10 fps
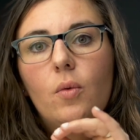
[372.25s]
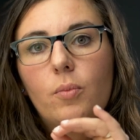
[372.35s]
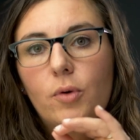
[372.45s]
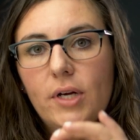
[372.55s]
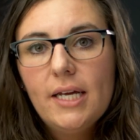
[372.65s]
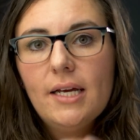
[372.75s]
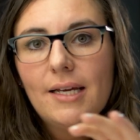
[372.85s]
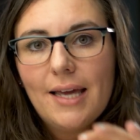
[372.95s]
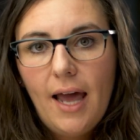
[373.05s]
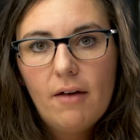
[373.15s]

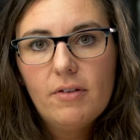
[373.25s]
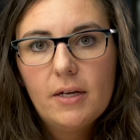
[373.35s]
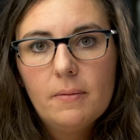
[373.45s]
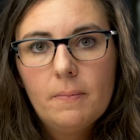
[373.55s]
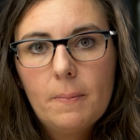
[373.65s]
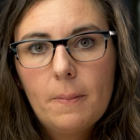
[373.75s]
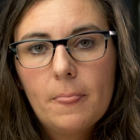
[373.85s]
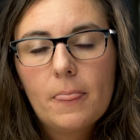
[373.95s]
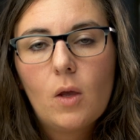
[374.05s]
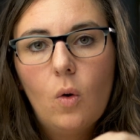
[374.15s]
pre-calving
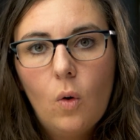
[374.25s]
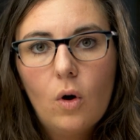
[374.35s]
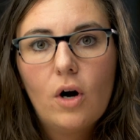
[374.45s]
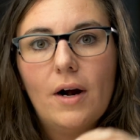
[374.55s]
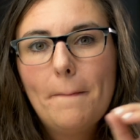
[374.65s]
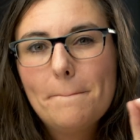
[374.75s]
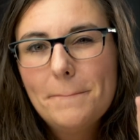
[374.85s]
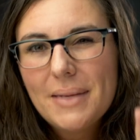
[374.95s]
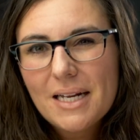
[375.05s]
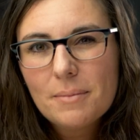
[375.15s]
or
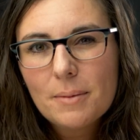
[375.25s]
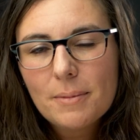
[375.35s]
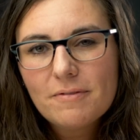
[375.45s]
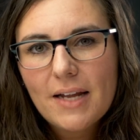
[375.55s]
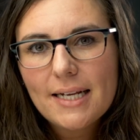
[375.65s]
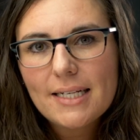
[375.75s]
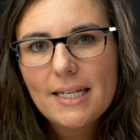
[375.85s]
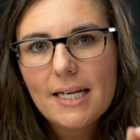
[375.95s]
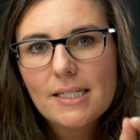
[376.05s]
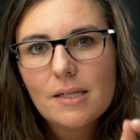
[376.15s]
minimum of 90
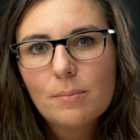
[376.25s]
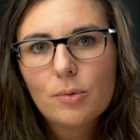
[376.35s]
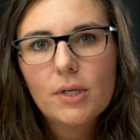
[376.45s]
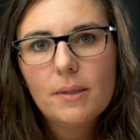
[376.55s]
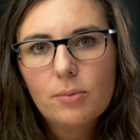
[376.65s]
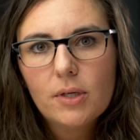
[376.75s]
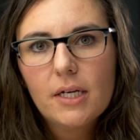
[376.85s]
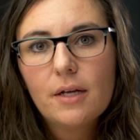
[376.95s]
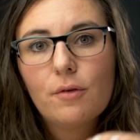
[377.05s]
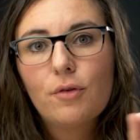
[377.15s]
days
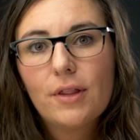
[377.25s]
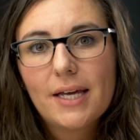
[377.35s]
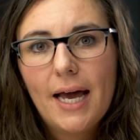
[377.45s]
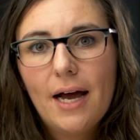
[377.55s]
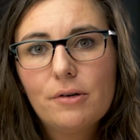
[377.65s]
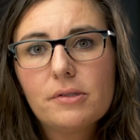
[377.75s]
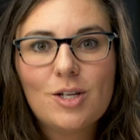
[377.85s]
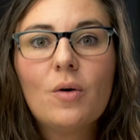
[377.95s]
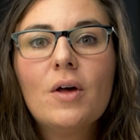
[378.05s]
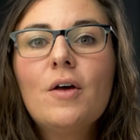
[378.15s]
pre-breeding for the cows.
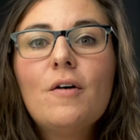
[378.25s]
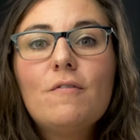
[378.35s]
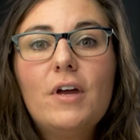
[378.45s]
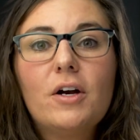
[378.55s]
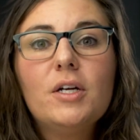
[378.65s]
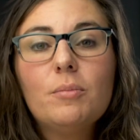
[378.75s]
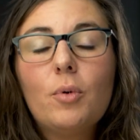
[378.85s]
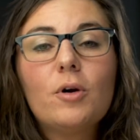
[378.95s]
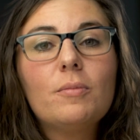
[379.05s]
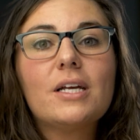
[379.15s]
So very
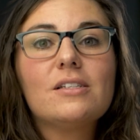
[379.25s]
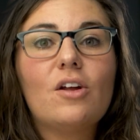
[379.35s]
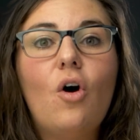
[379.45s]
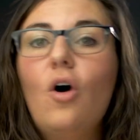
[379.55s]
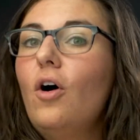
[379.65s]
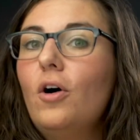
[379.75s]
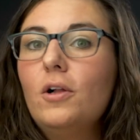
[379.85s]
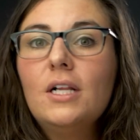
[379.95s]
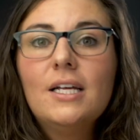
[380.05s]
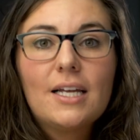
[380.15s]
important, because it
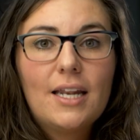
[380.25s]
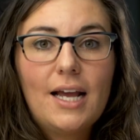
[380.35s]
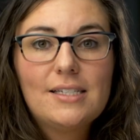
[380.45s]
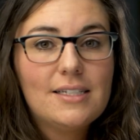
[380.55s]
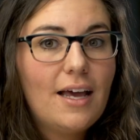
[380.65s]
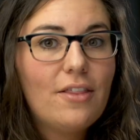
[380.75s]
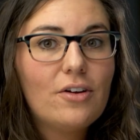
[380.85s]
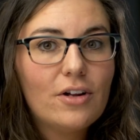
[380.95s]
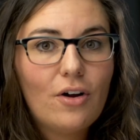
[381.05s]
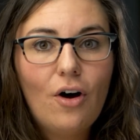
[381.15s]
all connects
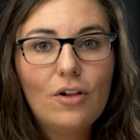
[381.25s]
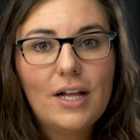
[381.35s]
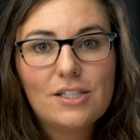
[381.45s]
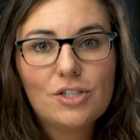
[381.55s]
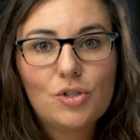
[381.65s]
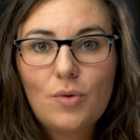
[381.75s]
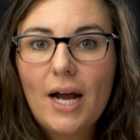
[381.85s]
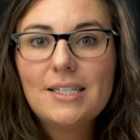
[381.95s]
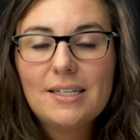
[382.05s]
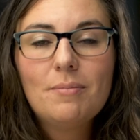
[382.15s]
together and it all has a
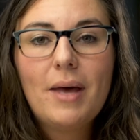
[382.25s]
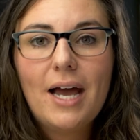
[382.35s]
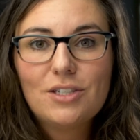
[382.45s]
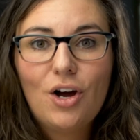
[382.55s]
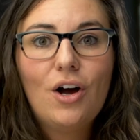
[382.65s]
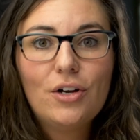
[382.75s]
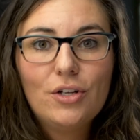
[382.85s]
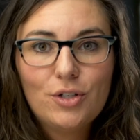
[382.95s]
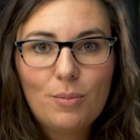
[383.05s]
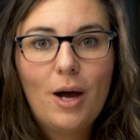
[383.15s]
direct impact
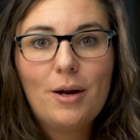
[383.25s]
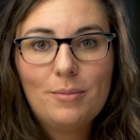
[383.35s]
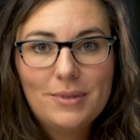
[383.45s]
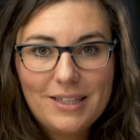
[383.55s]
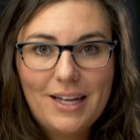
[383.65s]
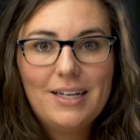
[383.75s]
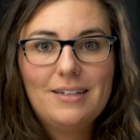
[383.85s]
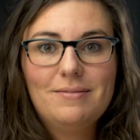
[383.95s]
on your bottom line.